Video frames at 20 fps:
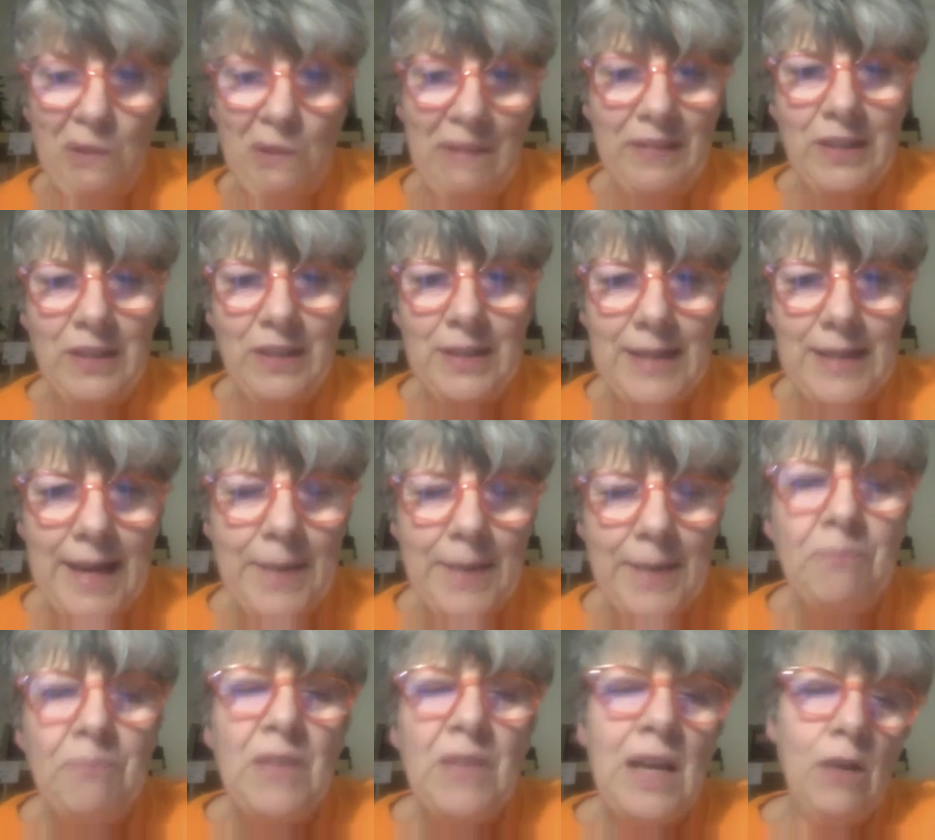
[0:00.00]
today
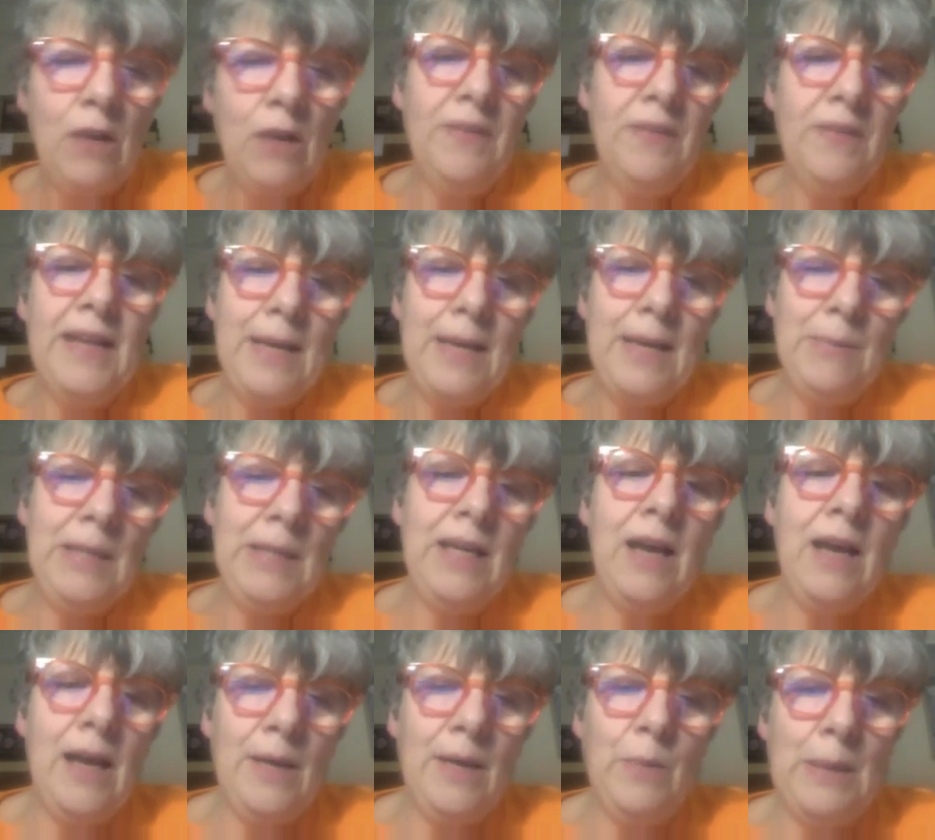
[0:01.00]
are on the Aiming
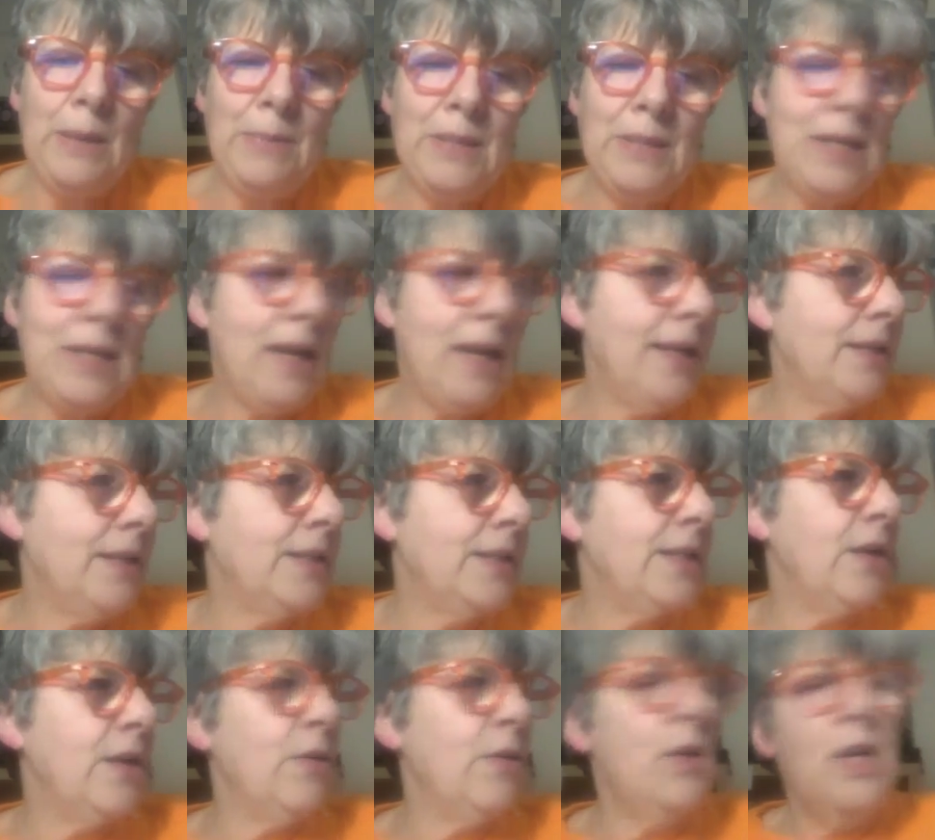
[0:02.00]
High website.
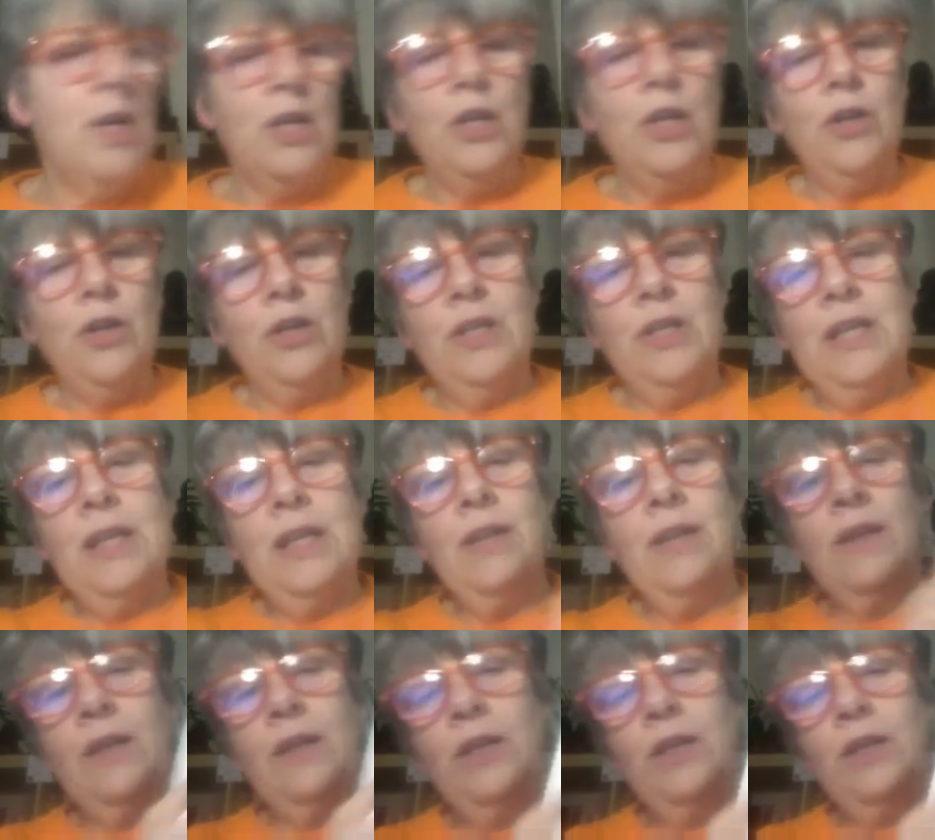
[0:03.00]
So you can either
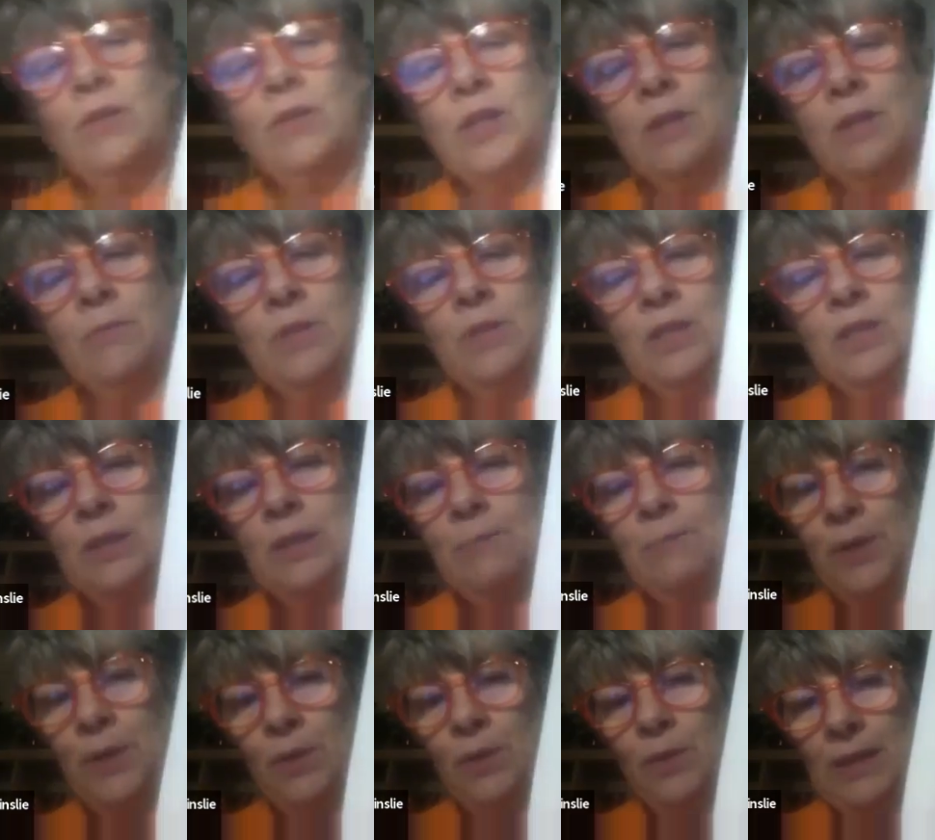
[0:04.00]
use them just as
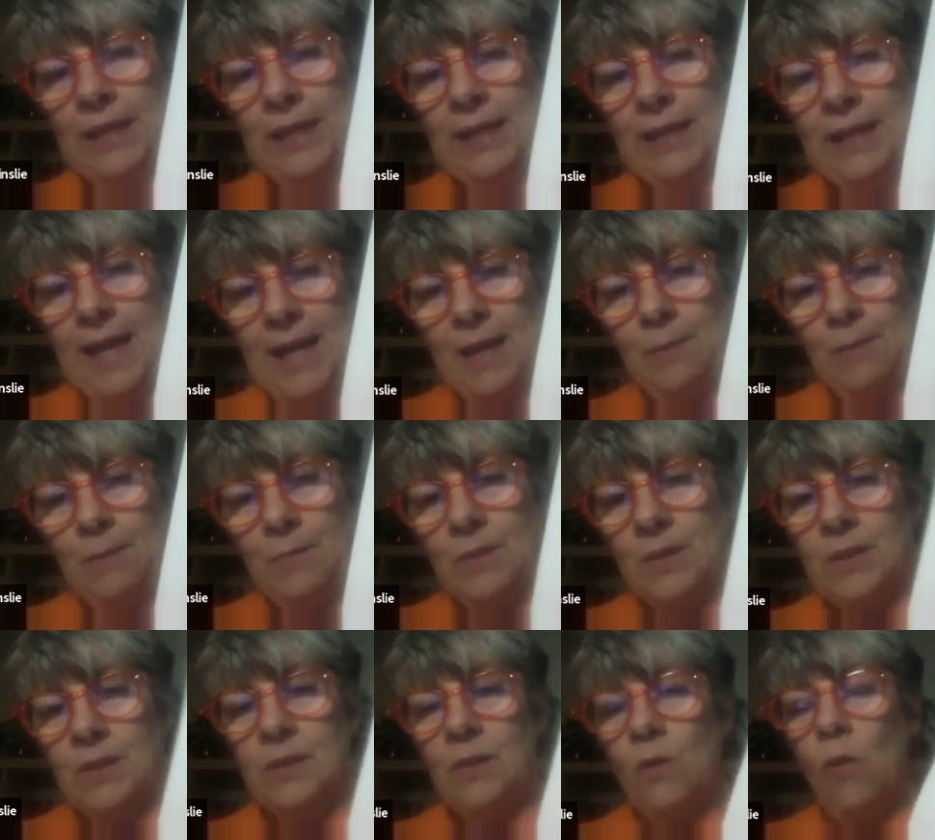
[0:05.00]
purely
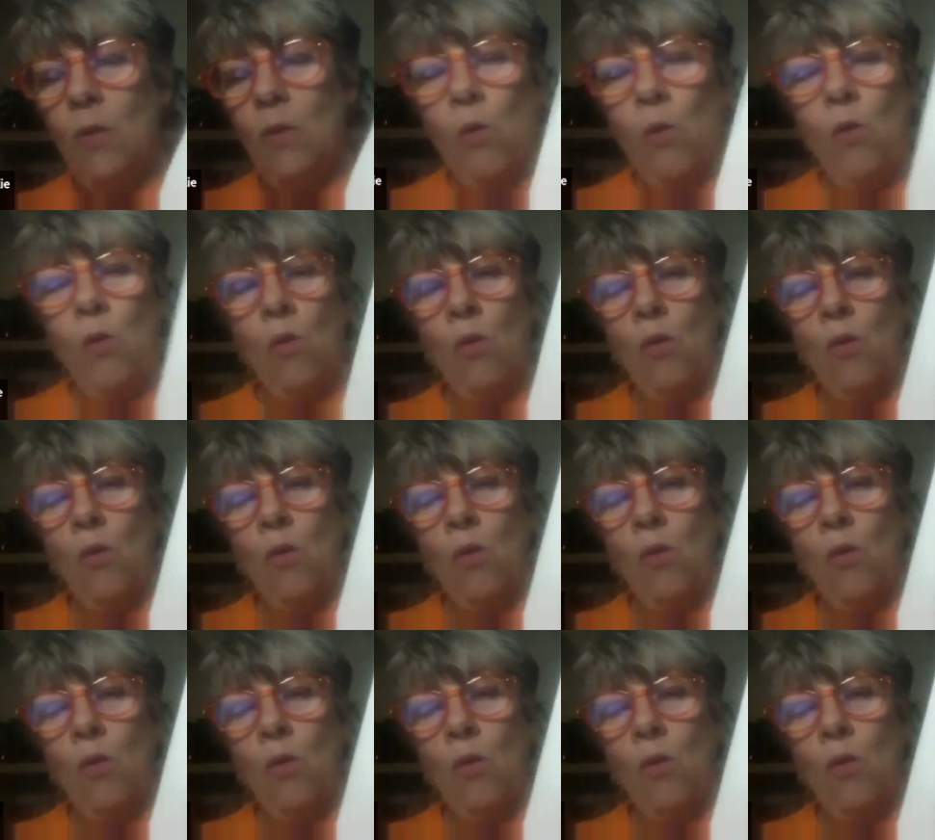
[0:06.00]
games, or